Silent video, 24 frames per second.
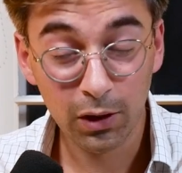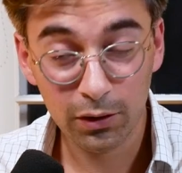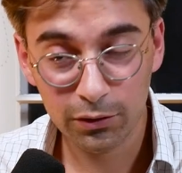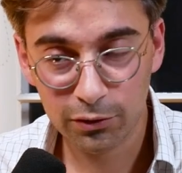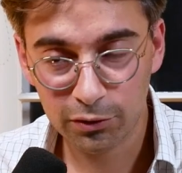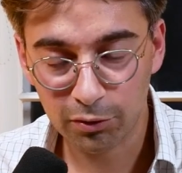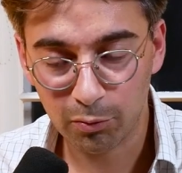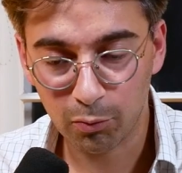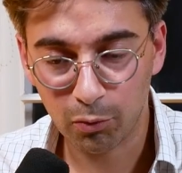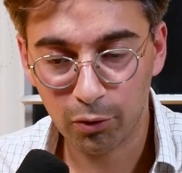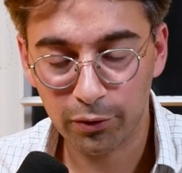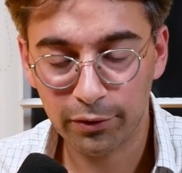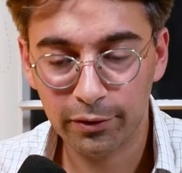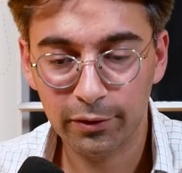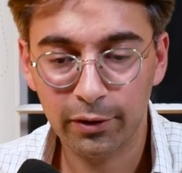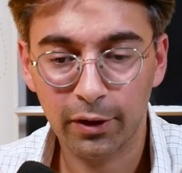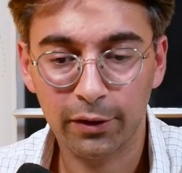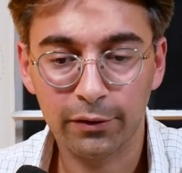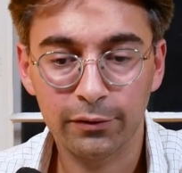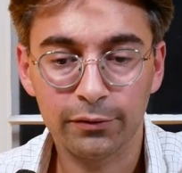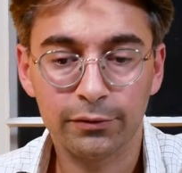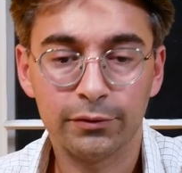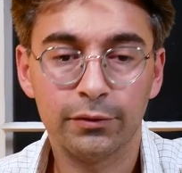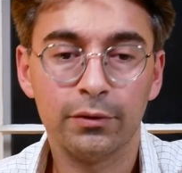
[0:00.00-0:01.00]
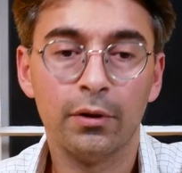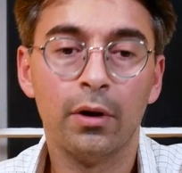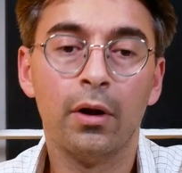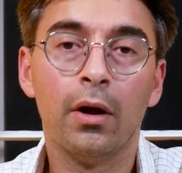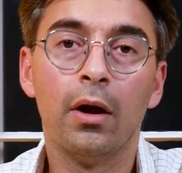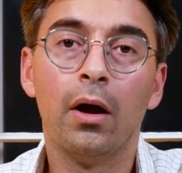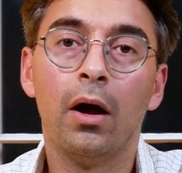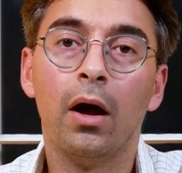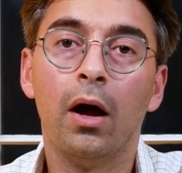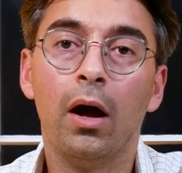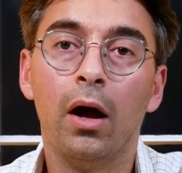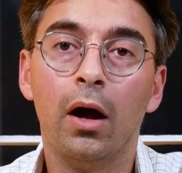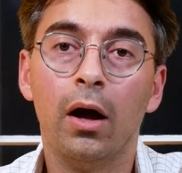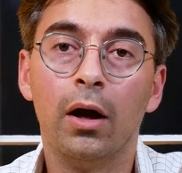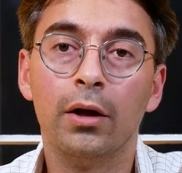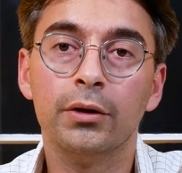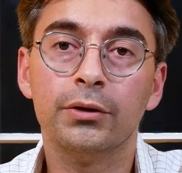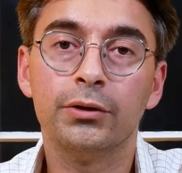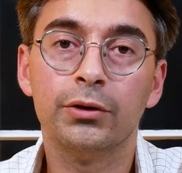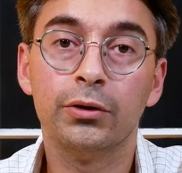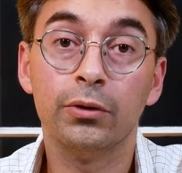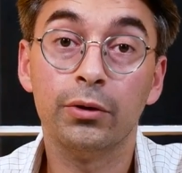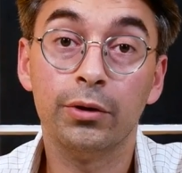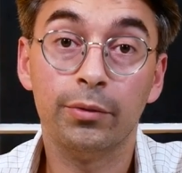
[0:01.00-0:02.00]
so more than others, uh,
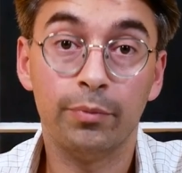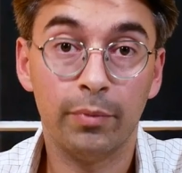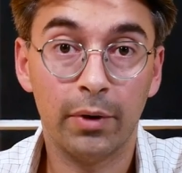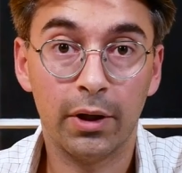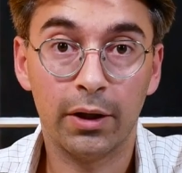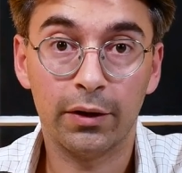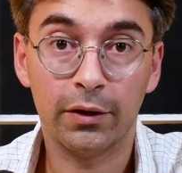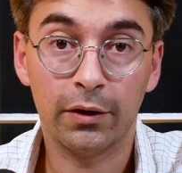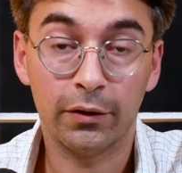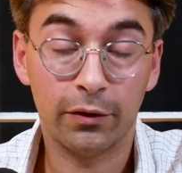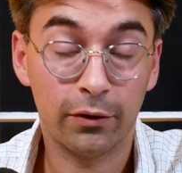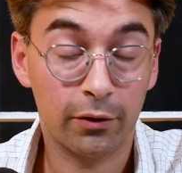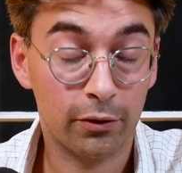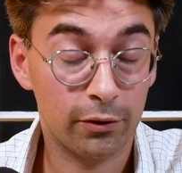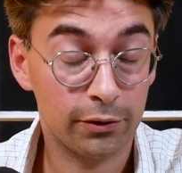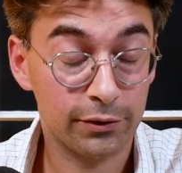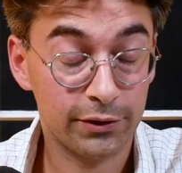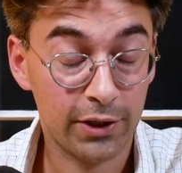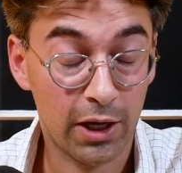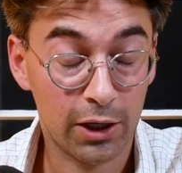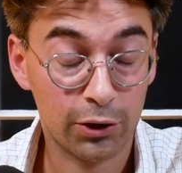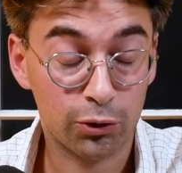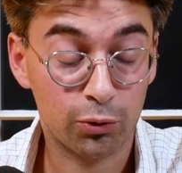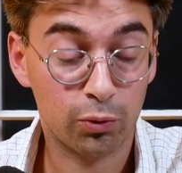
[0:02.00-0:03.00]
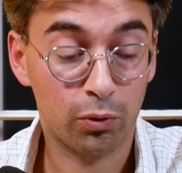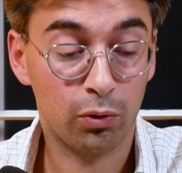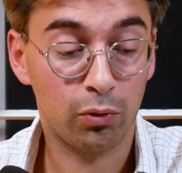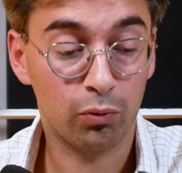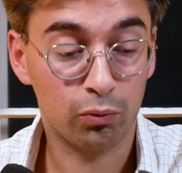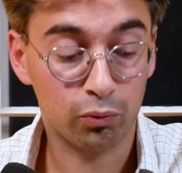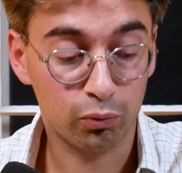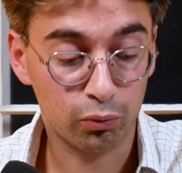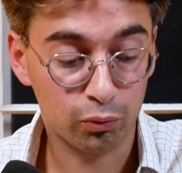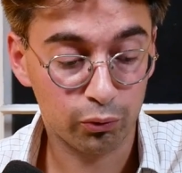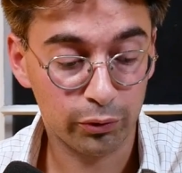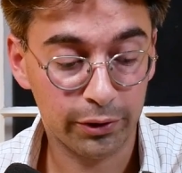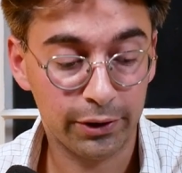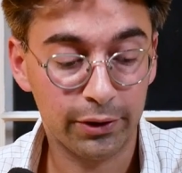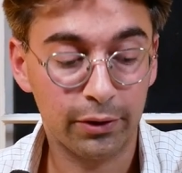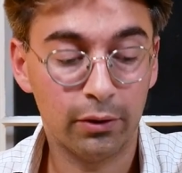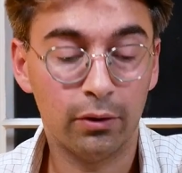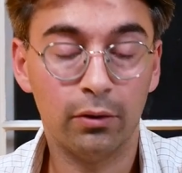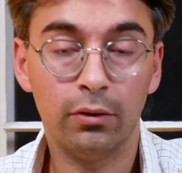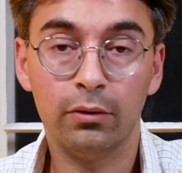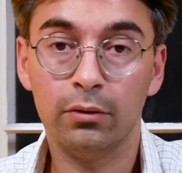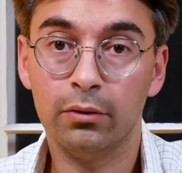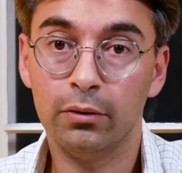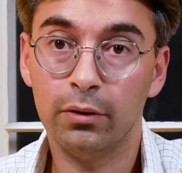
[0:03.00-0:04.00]
to admit that there is actual
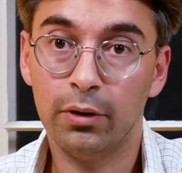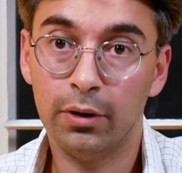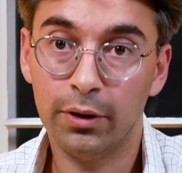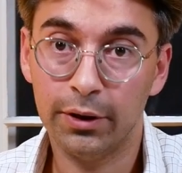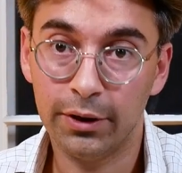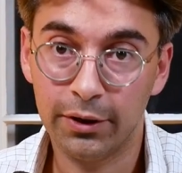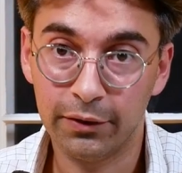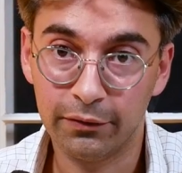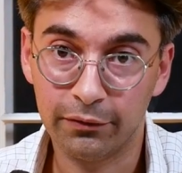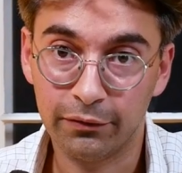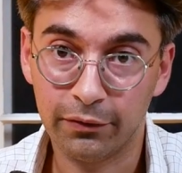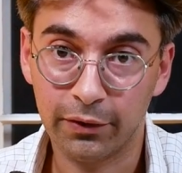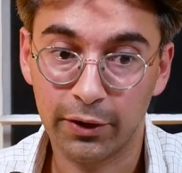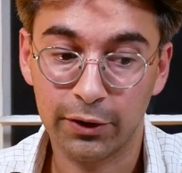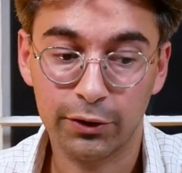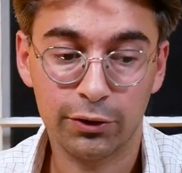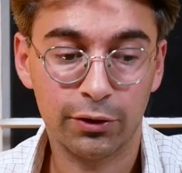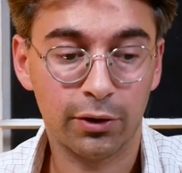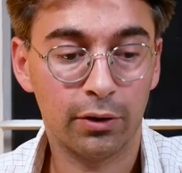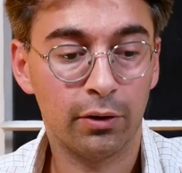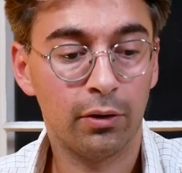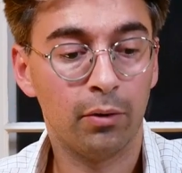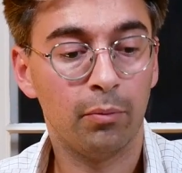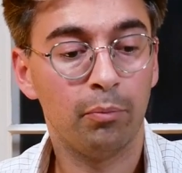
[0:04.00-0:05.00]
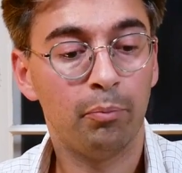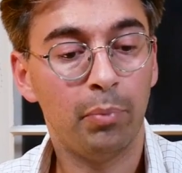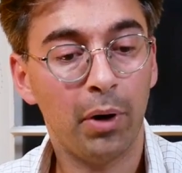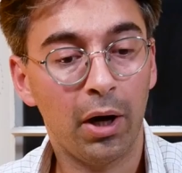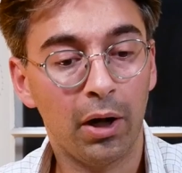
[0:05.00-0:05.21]
real inflation.